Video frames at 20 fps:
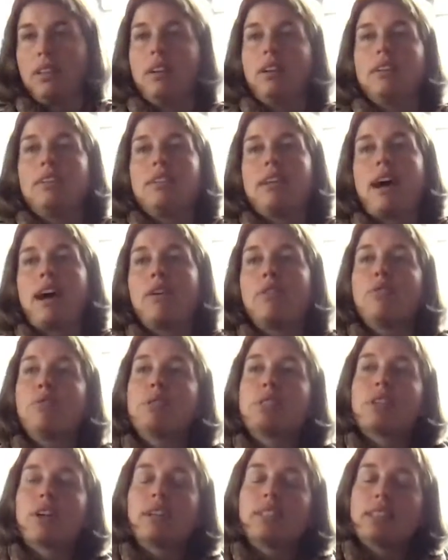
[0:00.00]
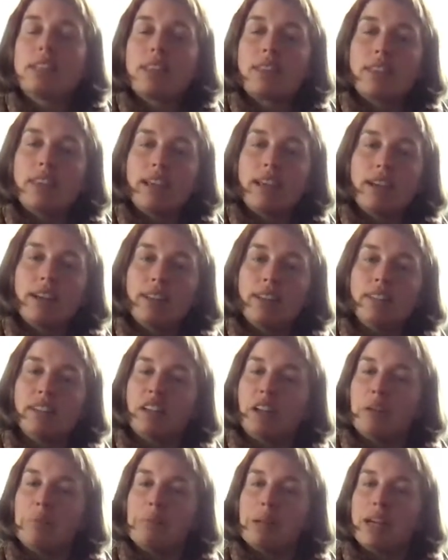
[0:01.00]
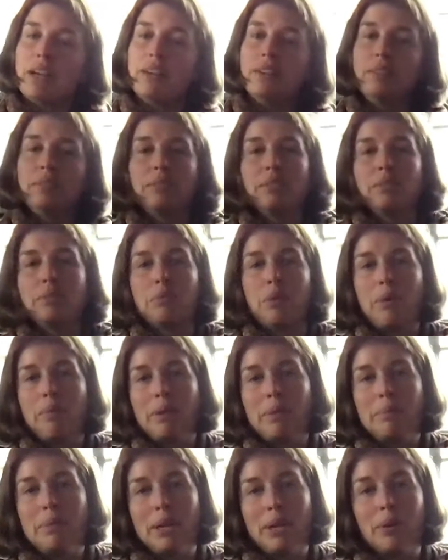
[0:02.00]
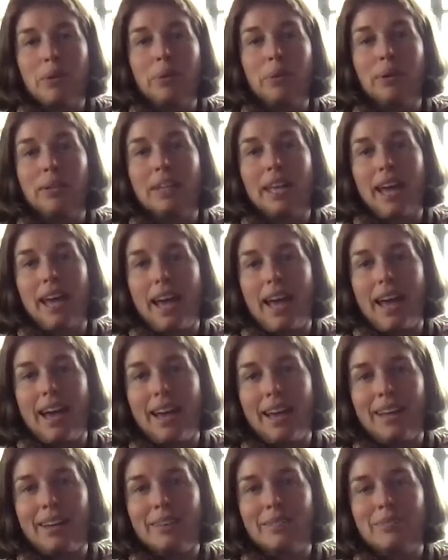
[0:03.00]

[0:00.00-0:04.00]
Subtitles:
Now you start to think a little bit, what would be cool to add?